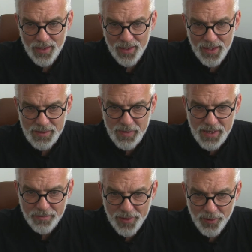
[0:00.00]
It is
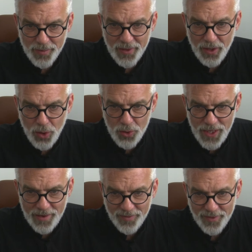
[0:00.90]
being built by the Long
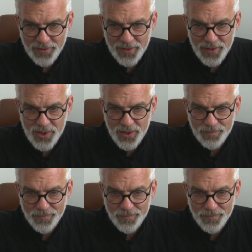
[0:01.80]
Now Foundation.